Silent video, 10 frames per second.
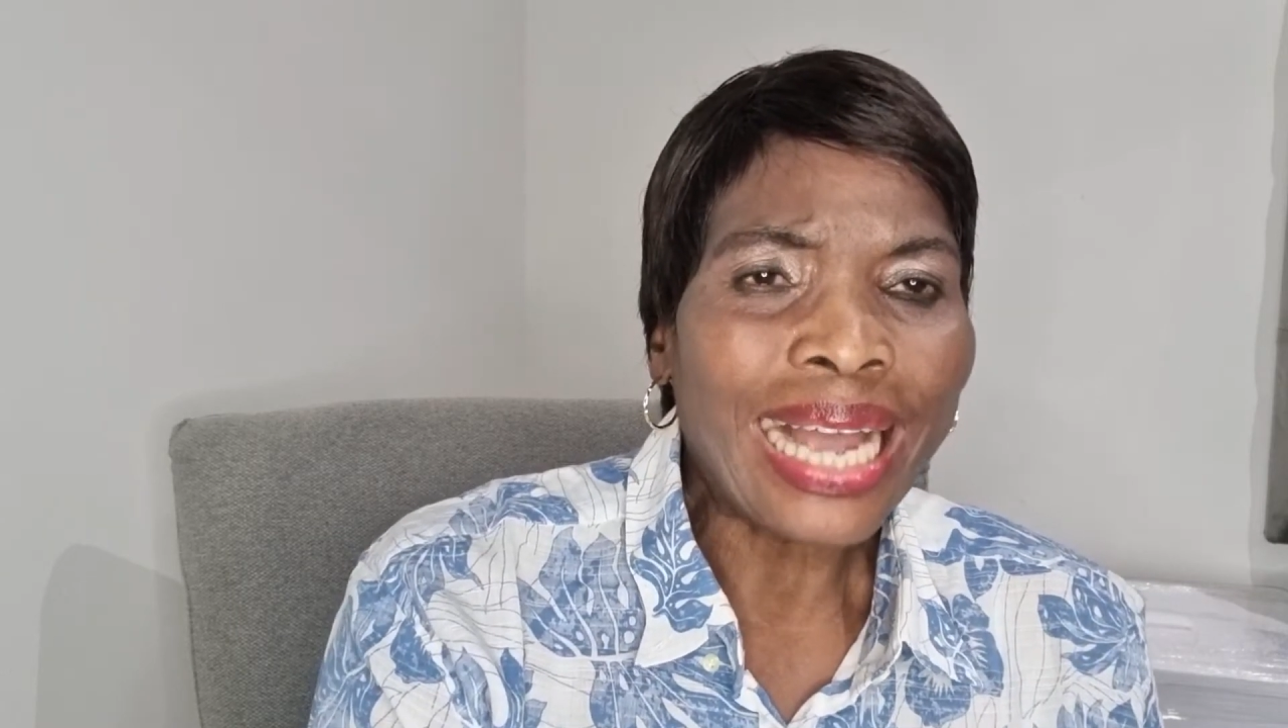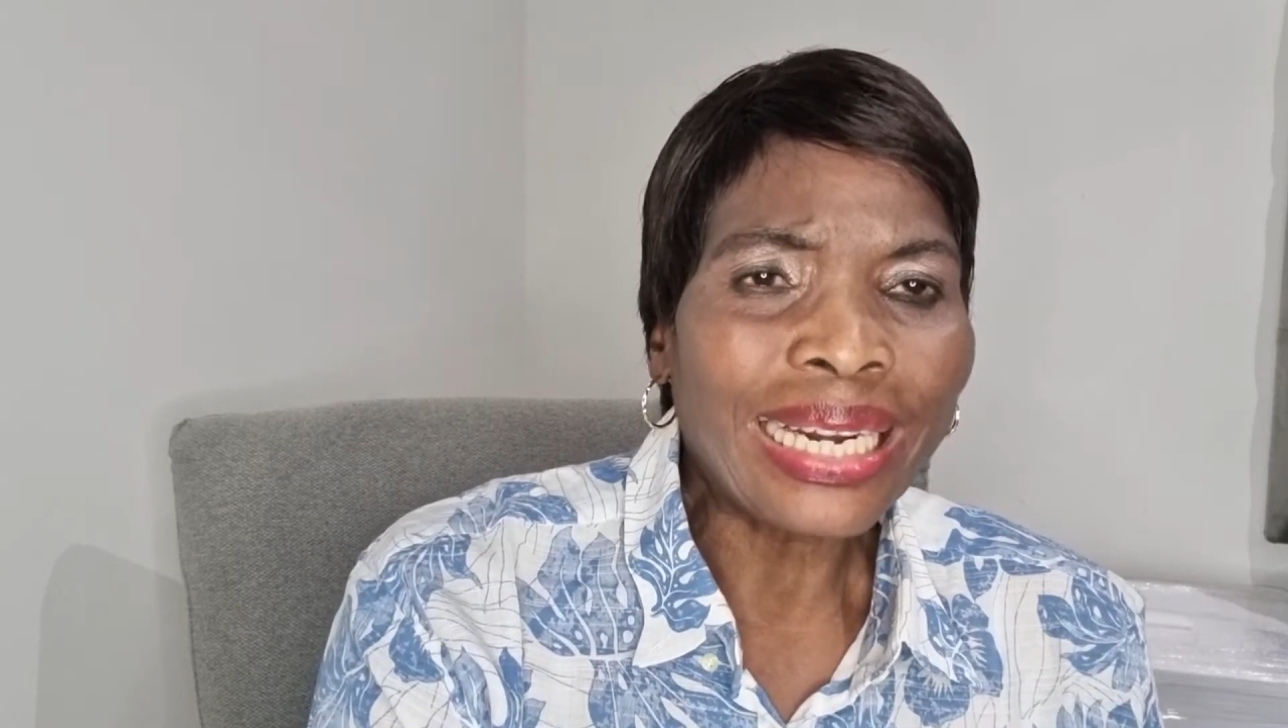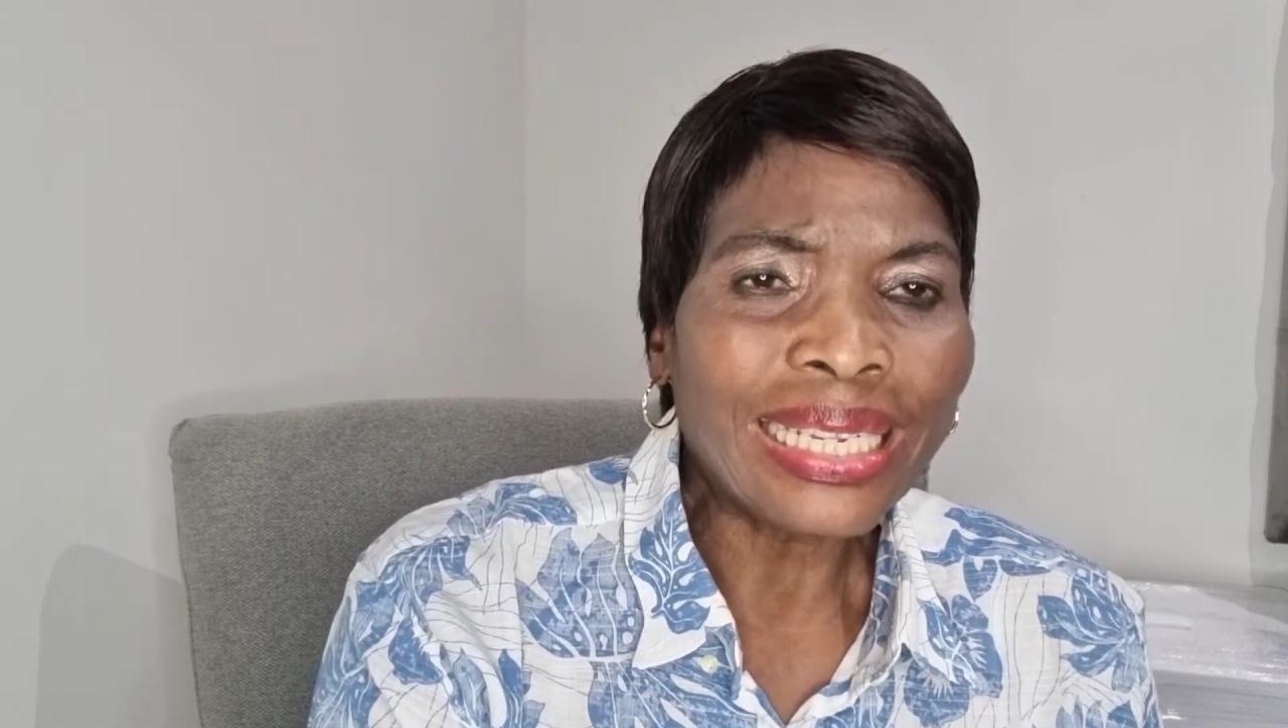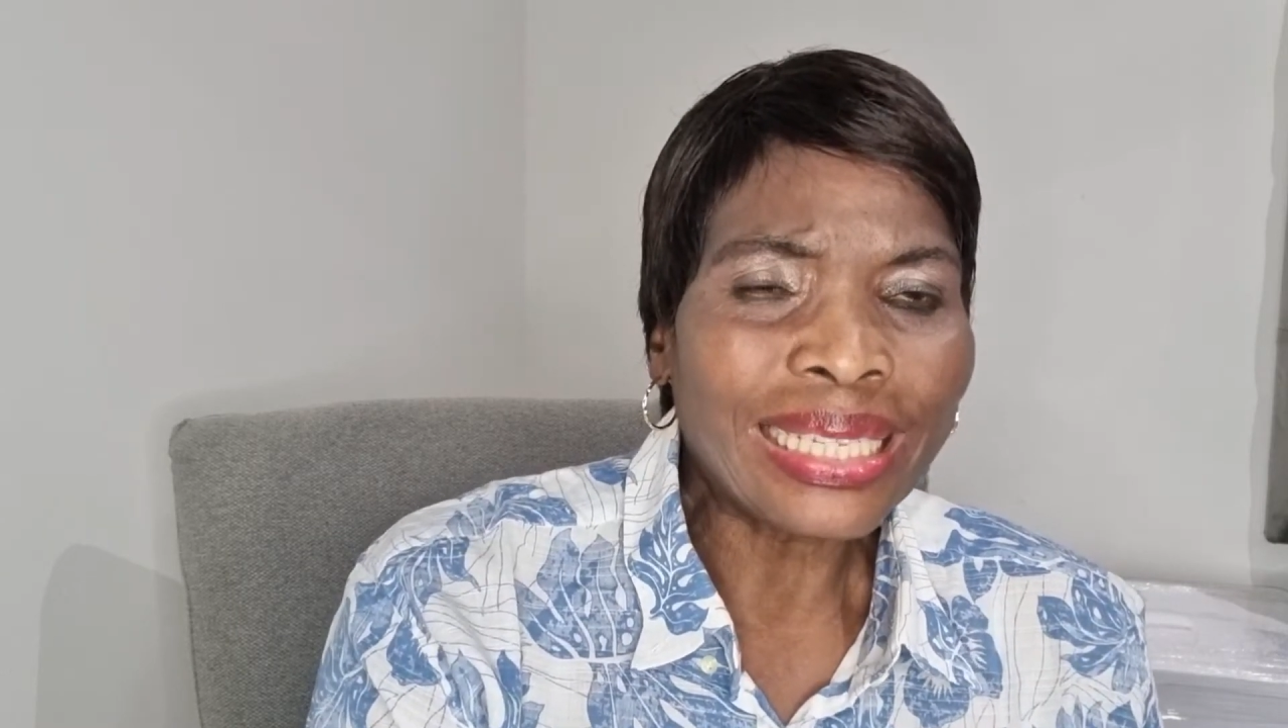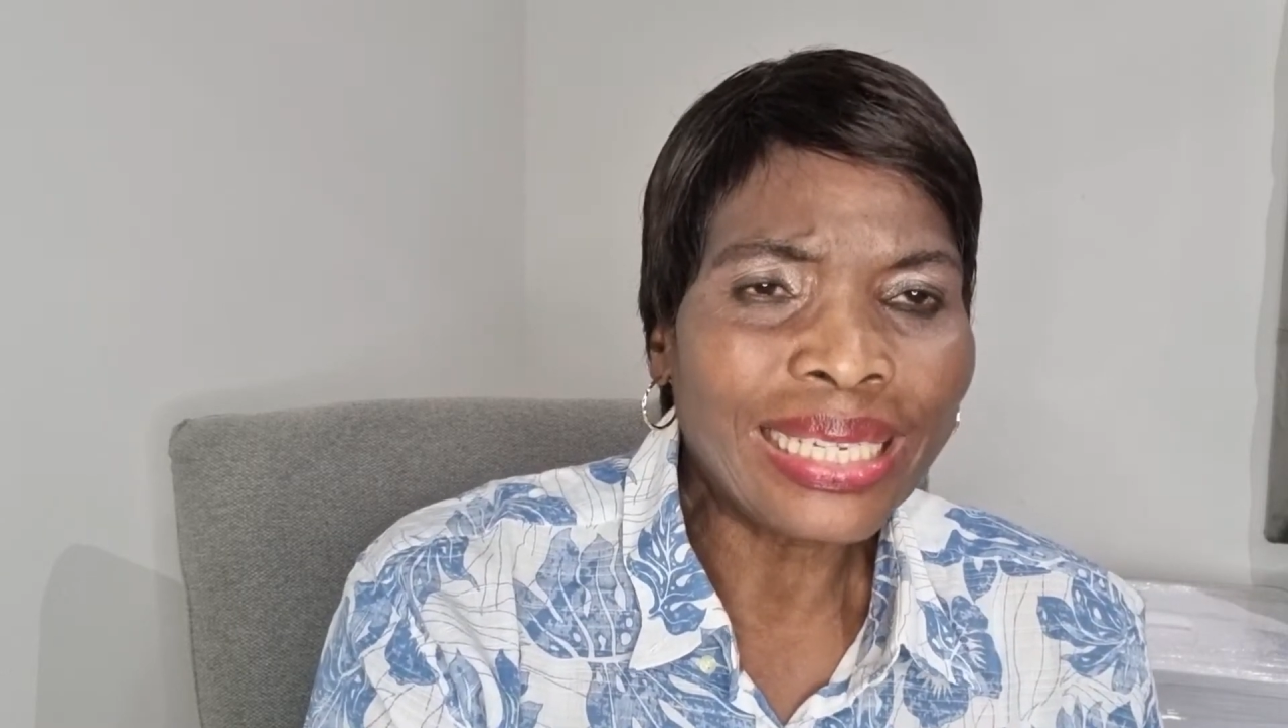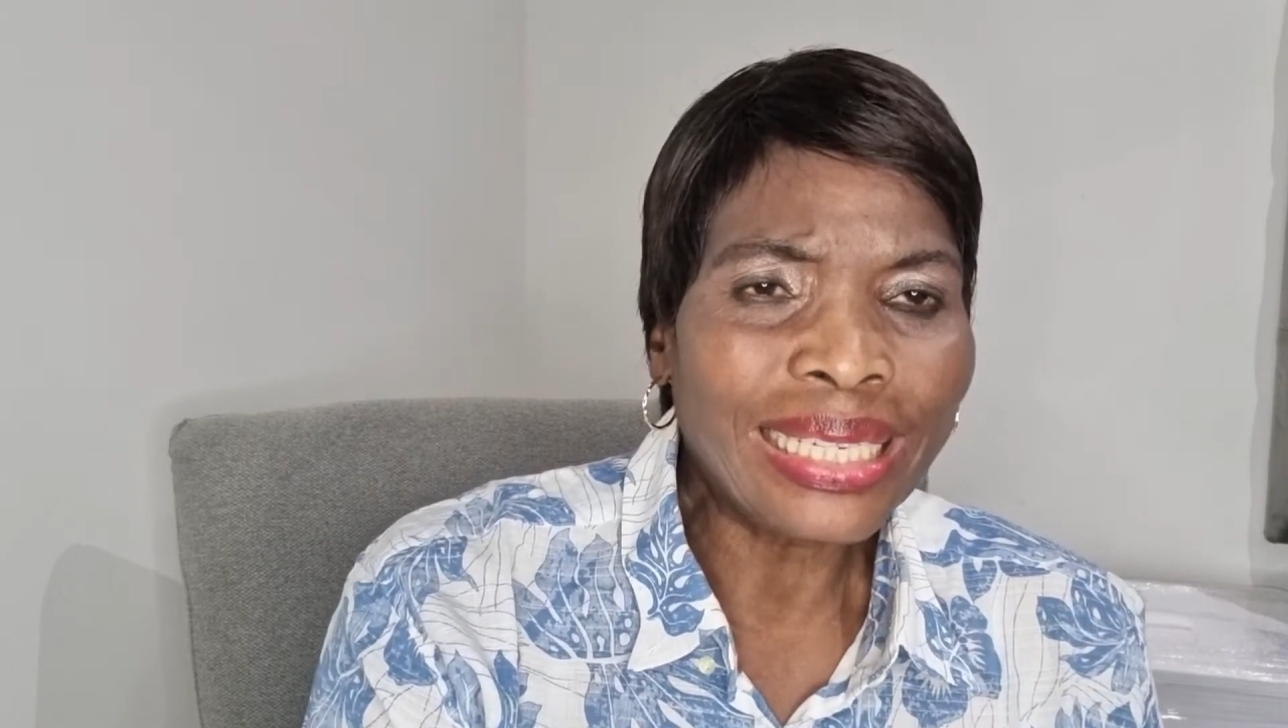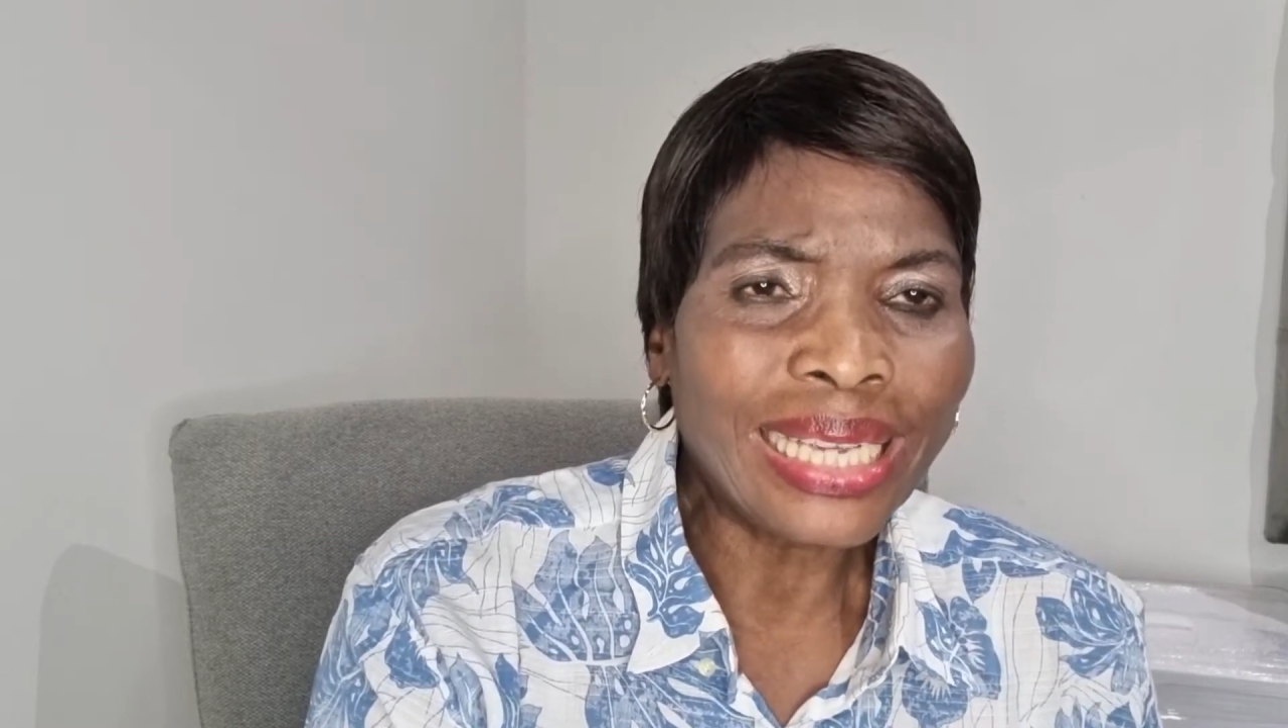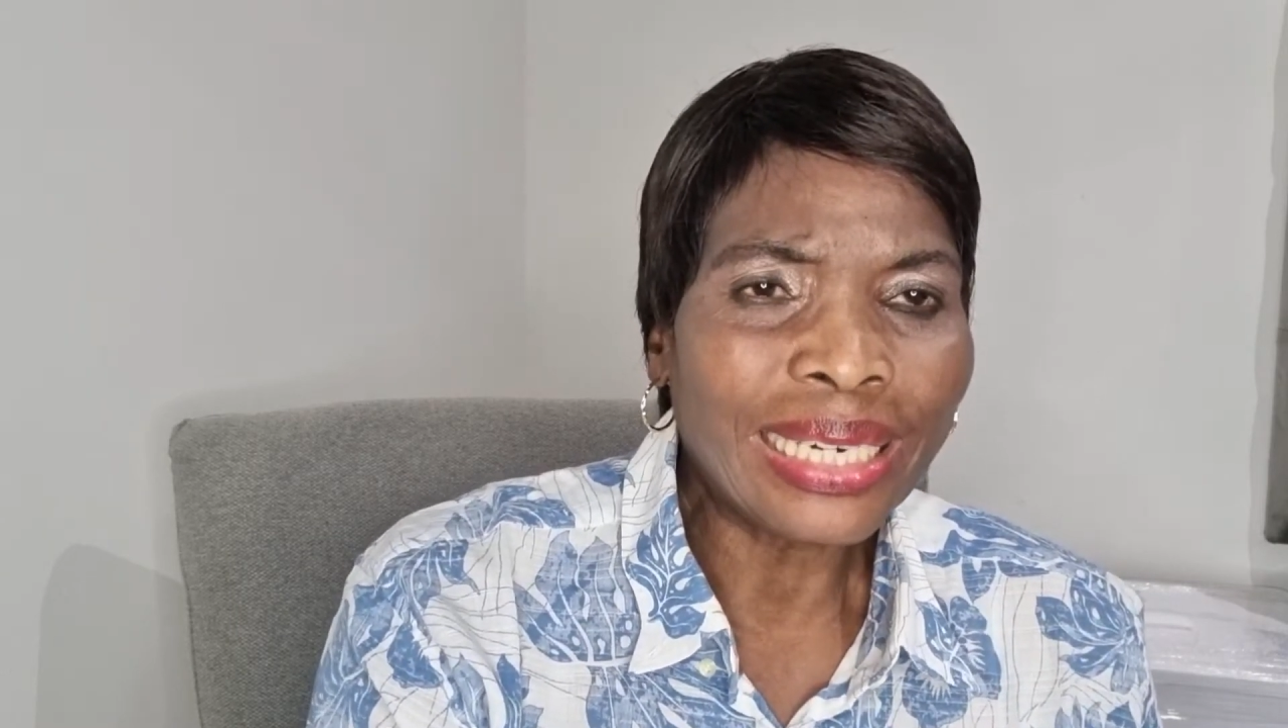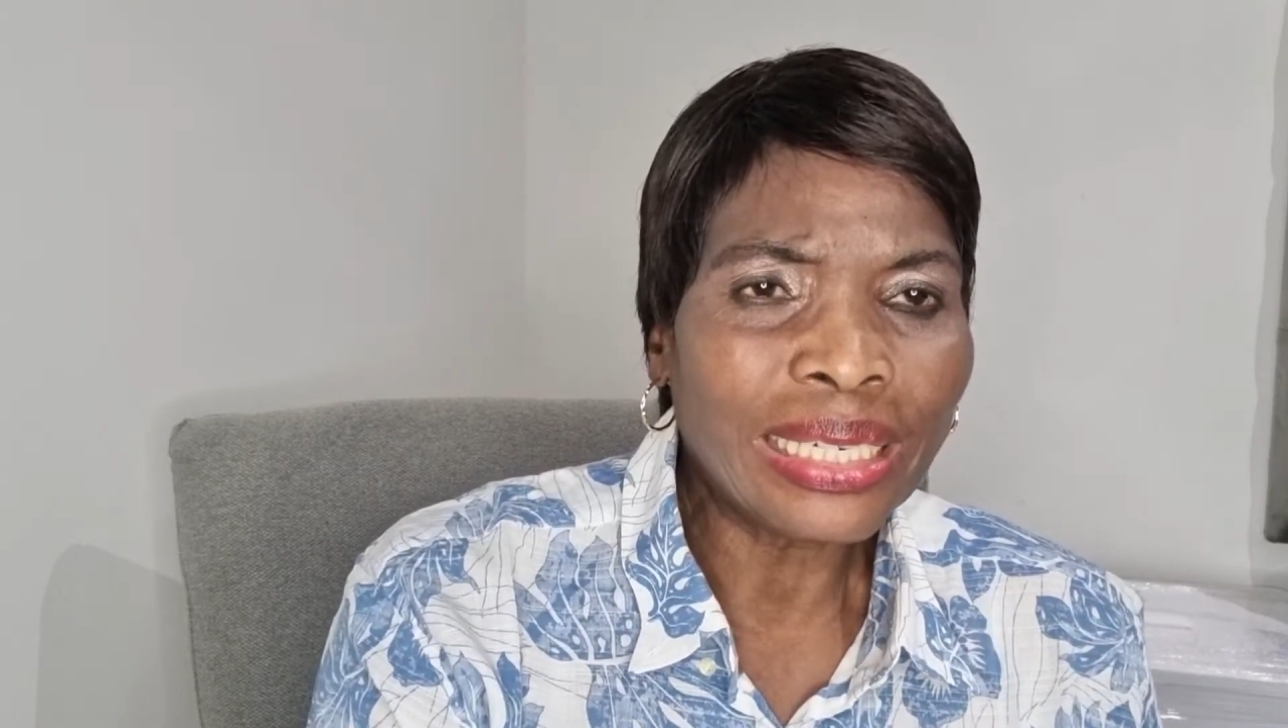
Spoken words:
anesthesia